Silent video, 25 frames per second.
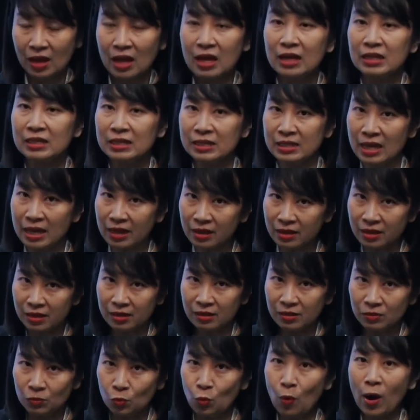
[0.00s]

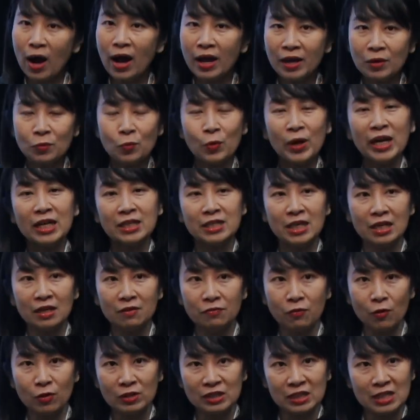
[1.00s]
Second, why waiting
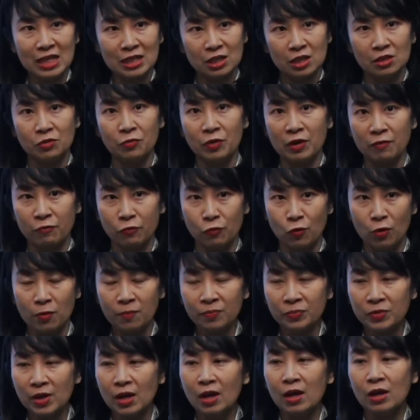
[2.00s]
for such a reform,
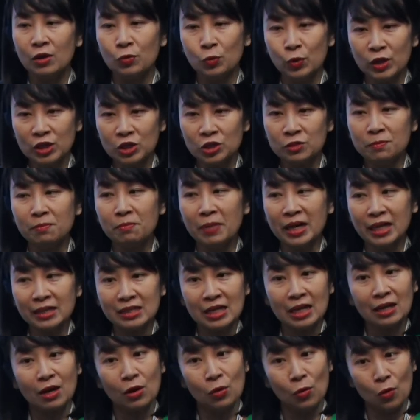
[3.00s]
which may
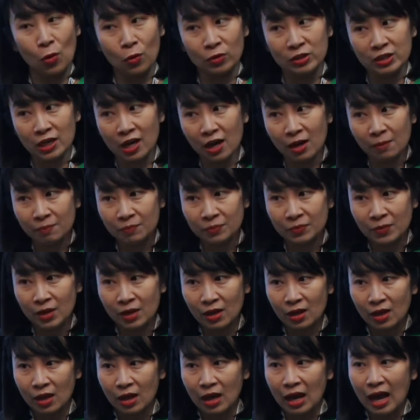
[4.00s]
take a long time?
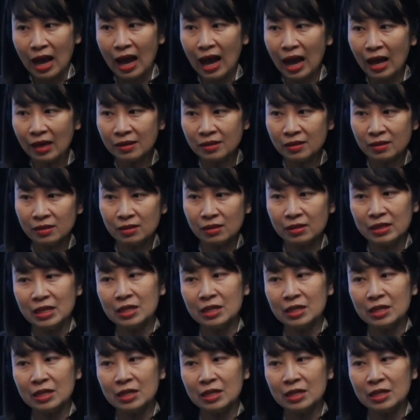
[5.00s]
Other